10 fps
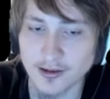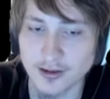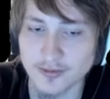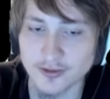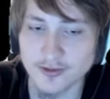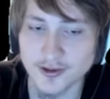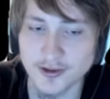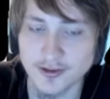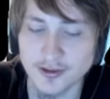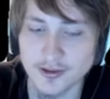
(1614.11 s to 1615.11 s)

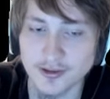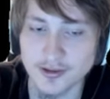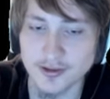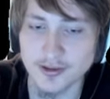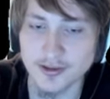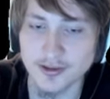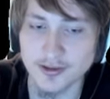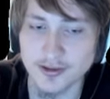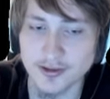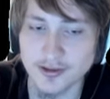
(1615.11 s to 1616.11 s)
Obviously.
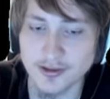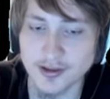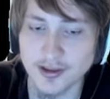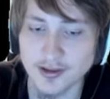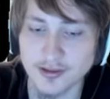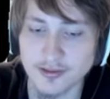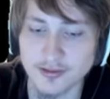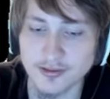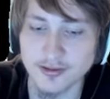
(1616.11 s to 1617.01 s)
And